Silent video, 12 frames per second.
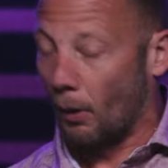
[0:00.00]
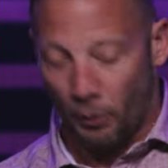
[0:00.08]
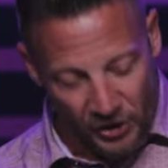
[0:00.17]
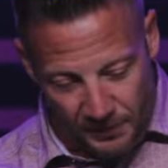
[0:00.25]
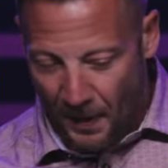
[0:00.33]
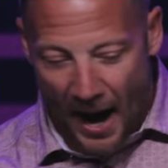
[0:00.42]
right? We're
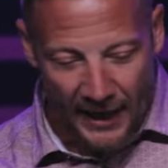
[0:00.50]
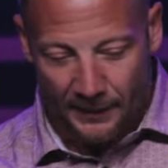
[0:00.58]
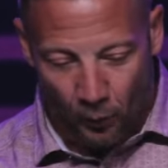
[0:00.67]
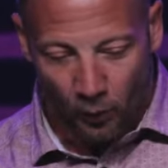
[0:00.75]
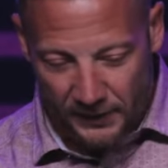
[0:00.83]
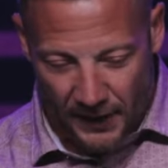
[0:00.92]
just buying
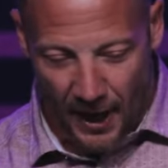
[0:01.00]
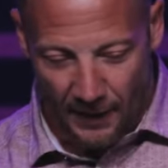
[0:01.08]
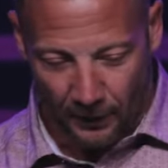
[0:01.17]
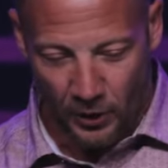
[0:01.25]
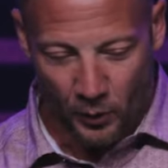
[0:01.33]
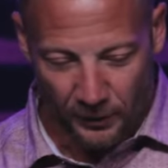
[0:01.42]
more time.
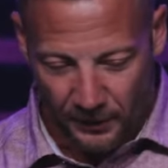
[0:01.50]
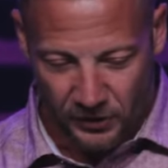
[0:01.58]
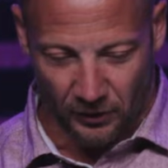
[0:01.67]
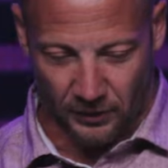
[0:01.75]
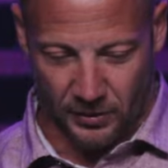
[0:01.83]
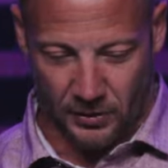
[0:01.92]
Are you with me,
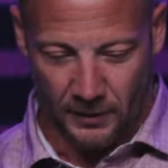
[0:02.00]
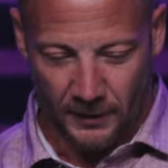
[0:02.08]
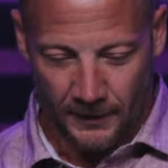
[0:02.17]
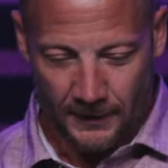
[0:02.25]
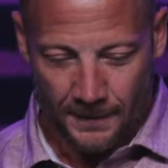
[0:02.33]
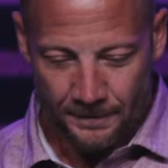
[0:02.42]
church?
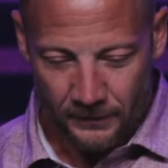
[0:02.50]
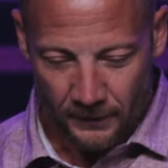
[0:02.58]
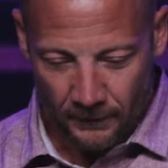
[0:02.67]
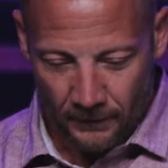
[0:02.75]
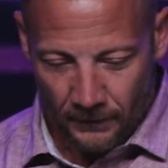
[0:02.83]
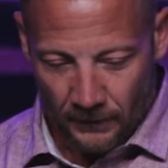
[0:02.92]

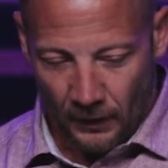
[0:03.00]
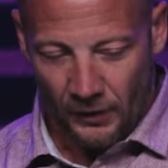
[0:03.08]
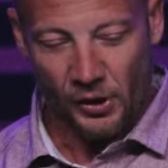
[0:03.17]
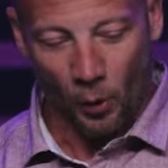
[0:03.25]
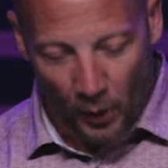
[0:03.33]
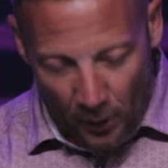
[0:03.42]
And
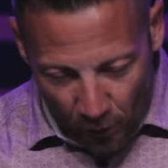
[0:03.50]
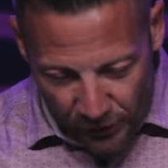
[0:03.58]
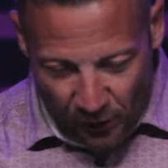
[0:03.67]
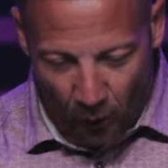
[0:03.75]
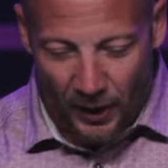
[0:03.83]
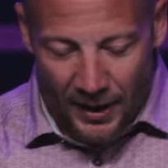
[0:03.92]
so we
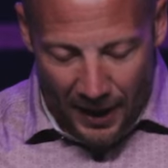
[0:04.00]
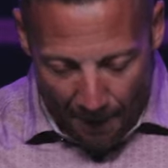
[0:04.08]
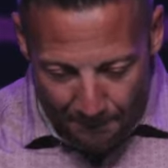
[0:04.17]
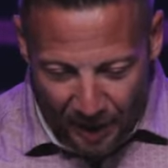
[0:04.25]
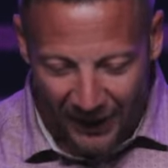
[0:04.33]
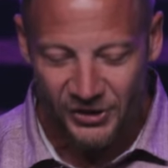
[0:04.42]
so a
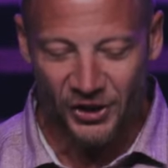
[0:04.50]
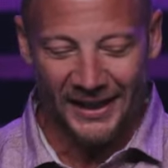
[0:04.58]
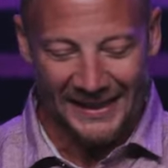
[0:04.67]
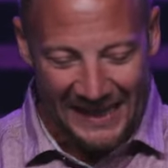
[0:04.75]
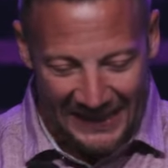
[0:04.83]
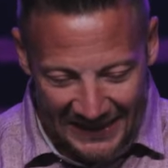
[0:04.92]
budget
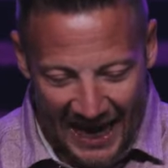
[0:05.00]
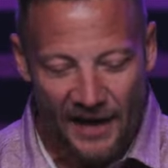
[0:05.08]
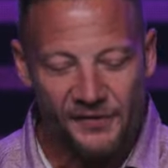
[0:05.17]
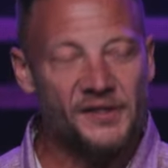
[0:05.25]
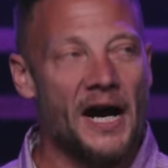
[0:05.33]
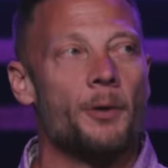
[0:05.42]
is a
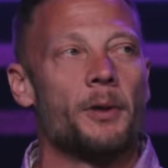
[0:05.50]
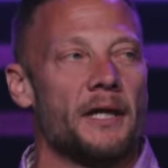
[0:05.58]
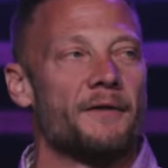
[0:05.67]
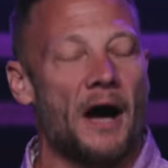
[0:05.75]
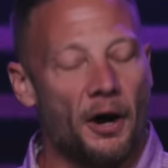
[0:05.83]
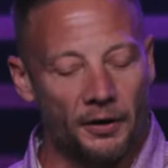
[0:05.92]
lifestyle we
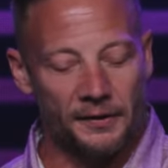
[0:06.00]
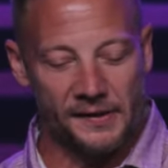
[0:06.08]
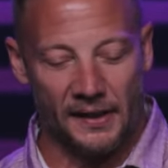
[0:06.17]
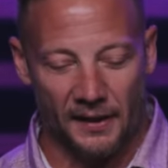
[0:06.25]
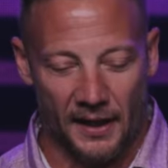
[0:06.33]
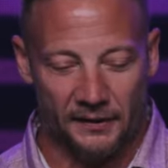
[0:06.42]
live. I heard it
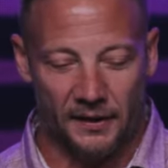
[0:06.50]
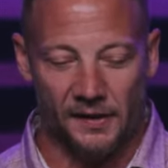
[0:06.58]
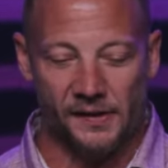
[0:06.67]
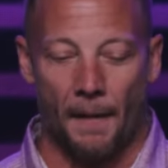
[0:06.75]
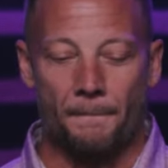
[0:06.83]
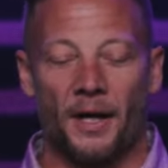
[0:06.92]
said like this:
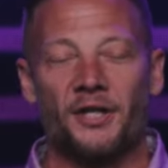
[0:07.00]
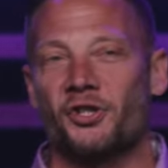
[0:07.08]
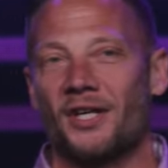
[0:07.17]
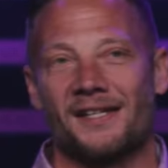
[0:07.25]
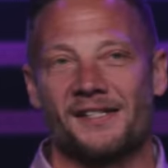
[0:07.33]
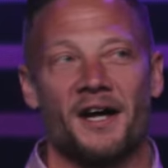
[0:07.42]
a
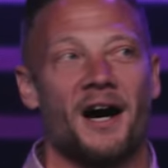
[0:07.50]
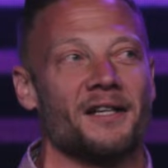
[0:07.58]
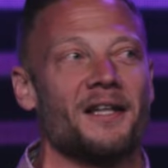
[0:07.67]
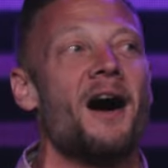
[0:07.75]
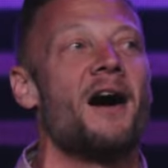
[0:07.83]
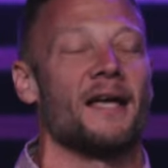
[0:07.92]
budget is not
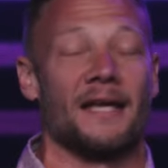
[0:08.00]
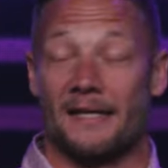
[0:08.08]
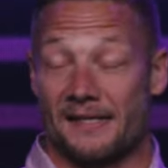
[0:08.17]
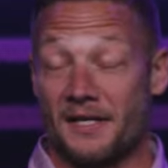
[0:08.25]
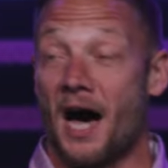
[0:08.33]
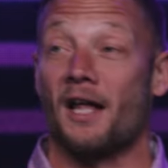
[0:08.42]
law,
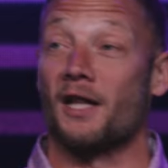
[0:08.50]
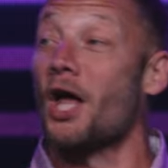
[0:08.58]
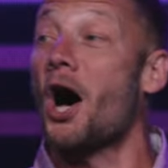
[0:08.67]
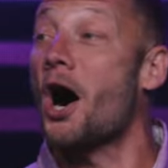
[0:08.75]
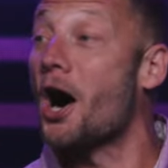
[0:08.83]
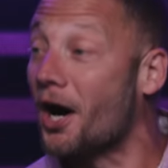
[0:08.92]
is not
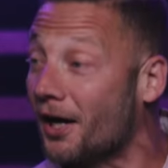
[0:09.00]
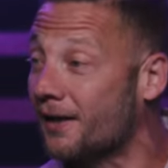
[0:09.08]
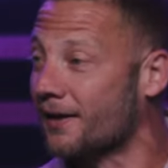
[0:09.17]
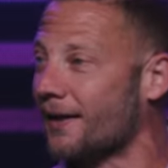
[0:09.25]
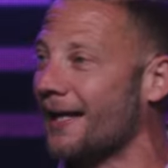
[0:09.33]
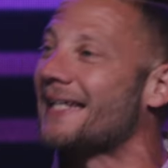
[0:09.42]
law,
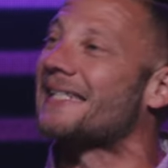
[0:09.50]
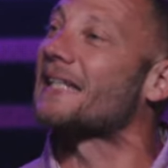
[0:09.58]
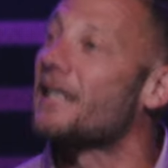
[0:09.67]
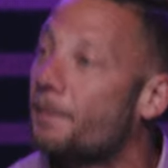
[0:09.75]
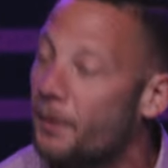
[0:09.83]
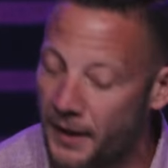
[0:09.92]
it's
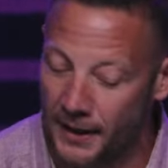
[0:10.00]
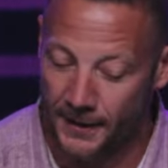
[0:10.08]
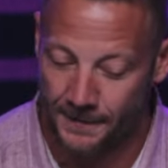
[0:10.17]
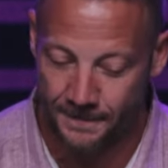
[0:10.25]
liberty.